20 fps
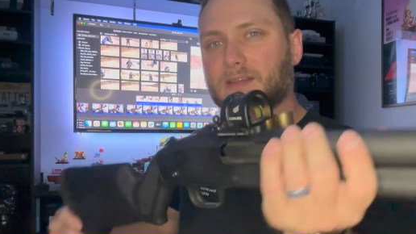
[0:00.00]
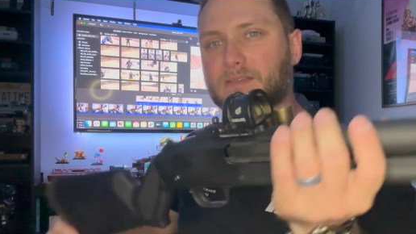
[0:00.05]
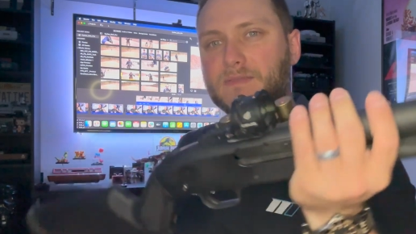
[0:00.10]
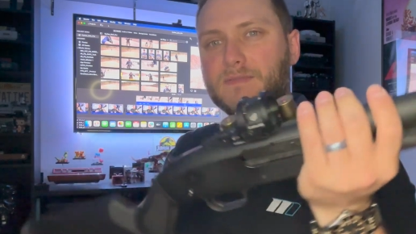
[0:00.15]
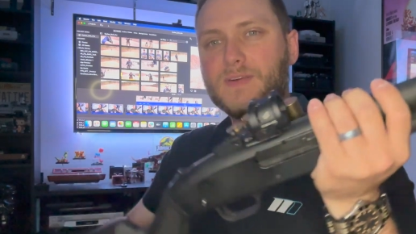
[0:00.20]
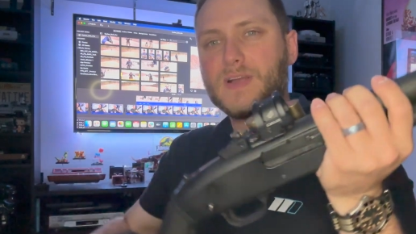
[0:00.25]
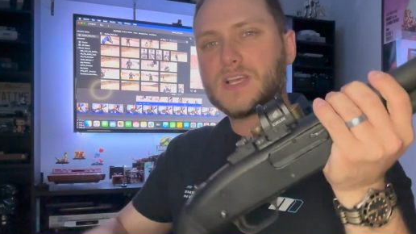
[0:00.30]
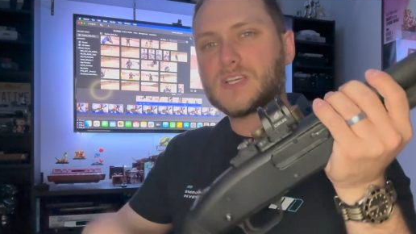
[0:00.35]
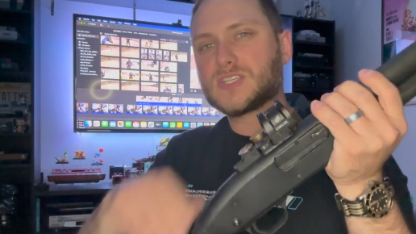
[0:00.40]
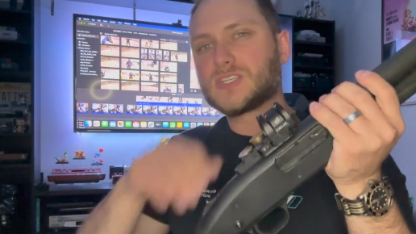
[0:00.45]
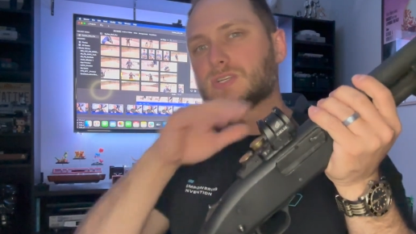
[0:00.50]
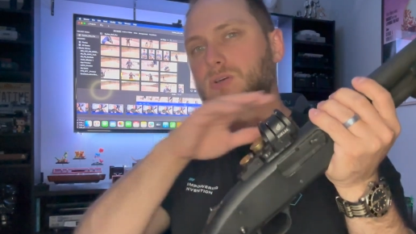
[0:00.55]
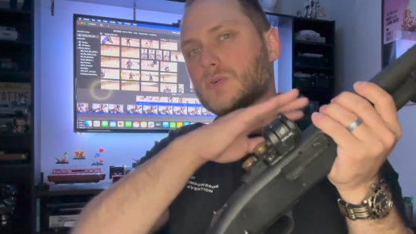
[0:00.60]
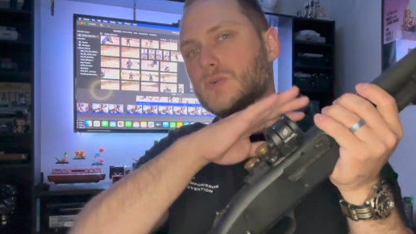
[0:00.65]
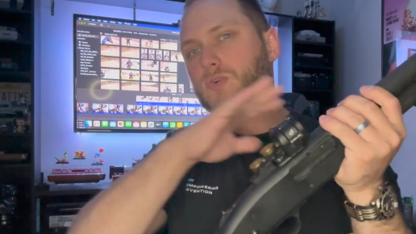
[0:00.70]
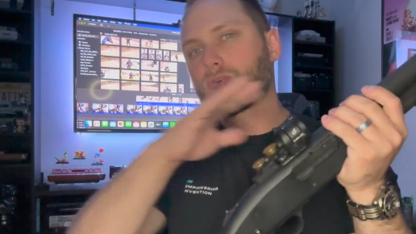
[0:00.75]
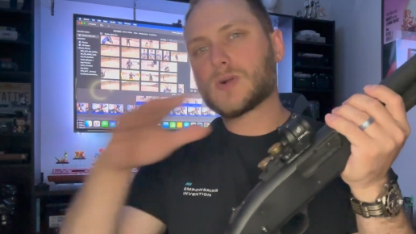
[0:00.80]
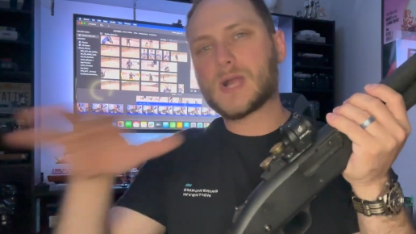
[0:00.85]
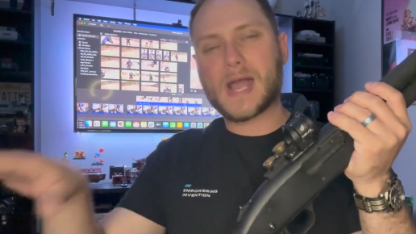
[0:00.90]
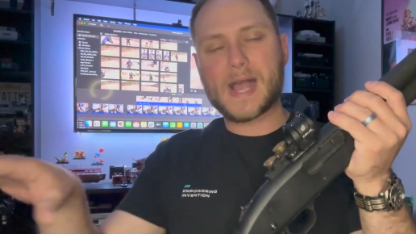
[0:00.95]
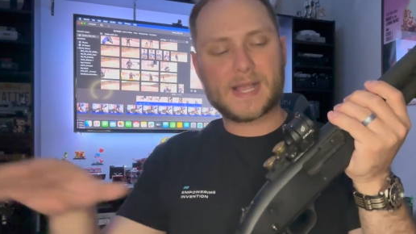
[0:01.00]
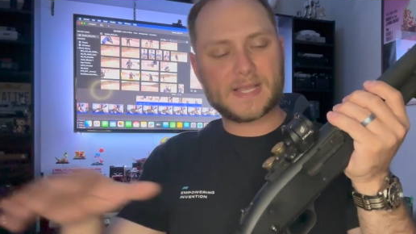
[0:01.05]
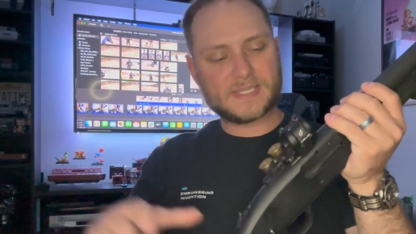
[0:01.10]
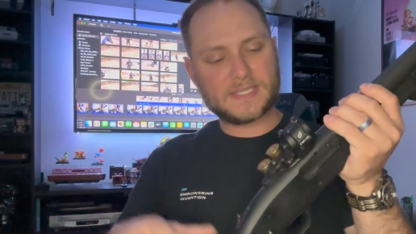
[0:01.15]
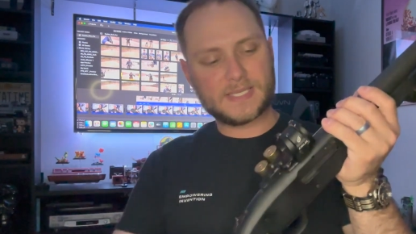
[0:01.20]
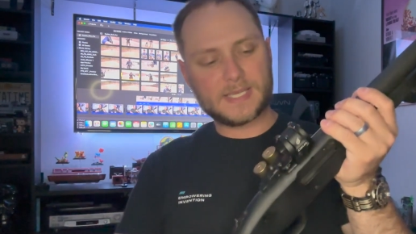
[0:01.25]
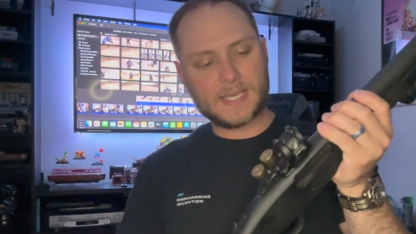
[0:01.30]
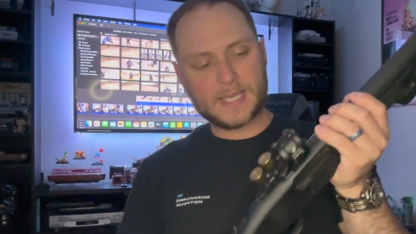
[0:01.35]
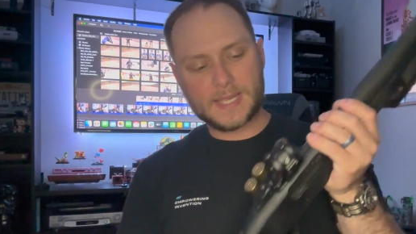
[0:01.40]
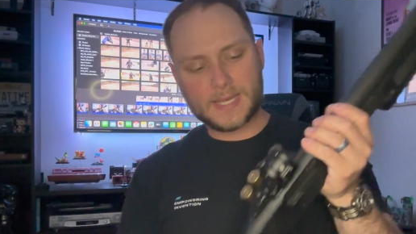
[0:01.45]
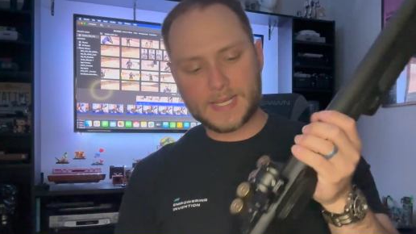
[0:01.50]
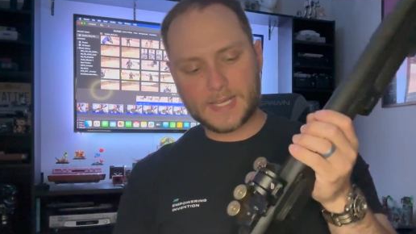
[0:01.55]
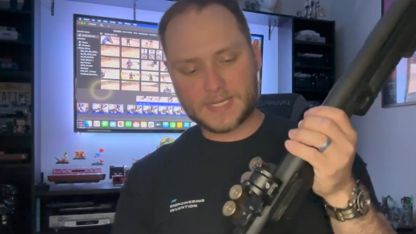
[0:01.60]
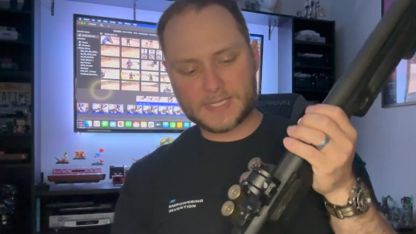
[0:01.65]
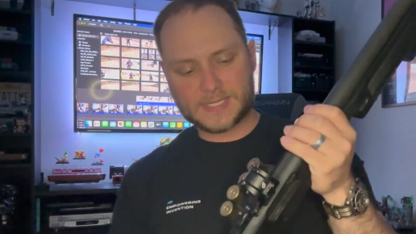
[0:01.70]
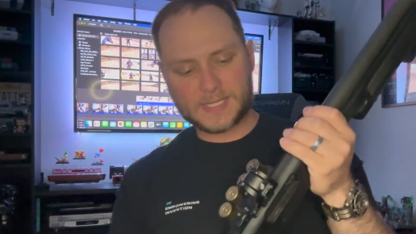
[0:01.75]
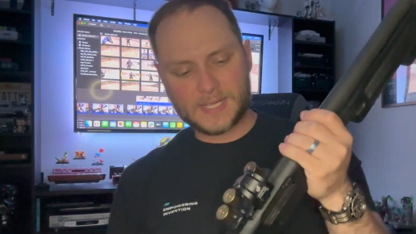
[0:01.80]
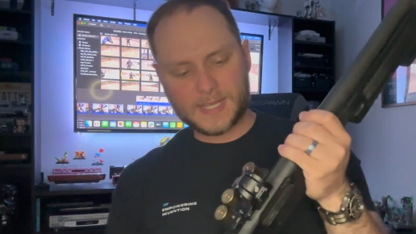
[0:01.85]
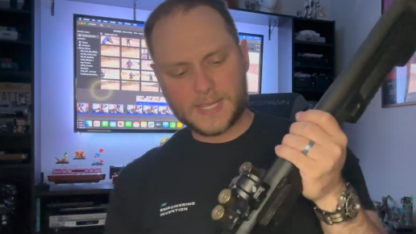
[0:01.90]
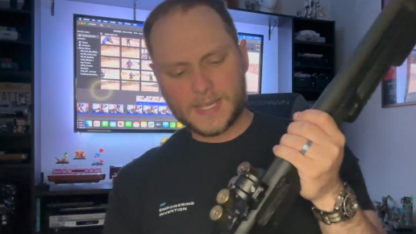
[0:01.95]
fresh, no cracks in it.